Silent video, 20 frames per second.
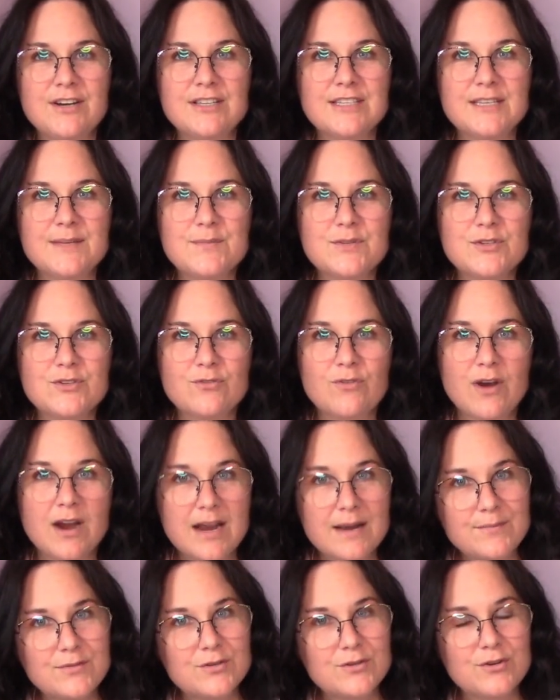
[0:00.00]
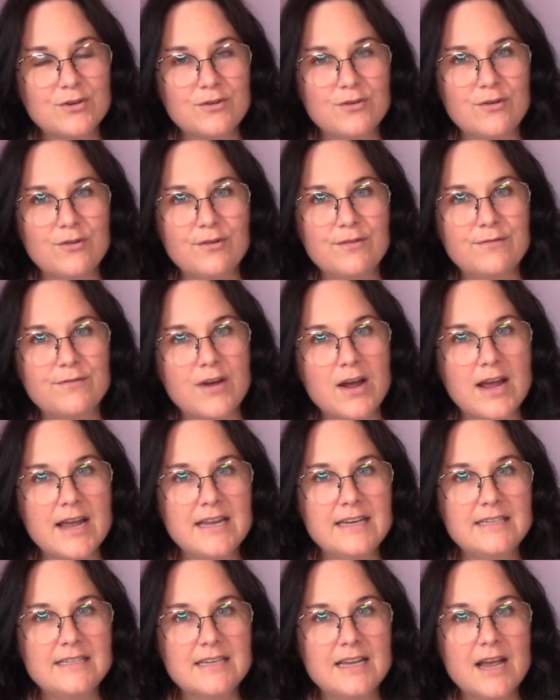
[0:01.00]
and subscribe so you're
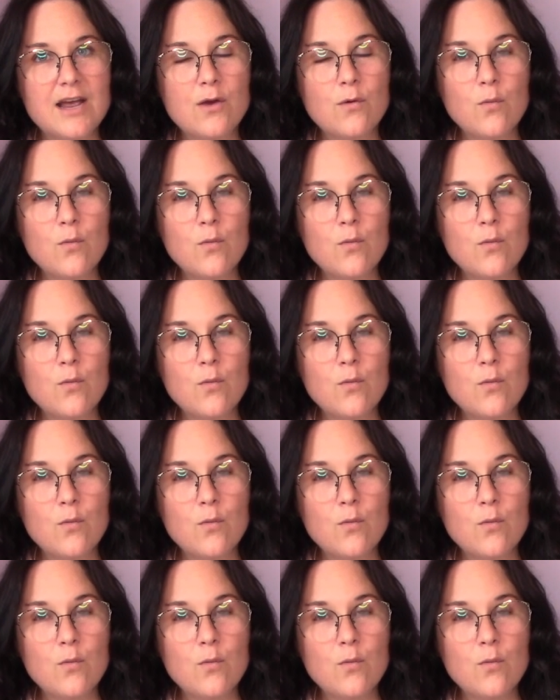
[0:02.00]
notified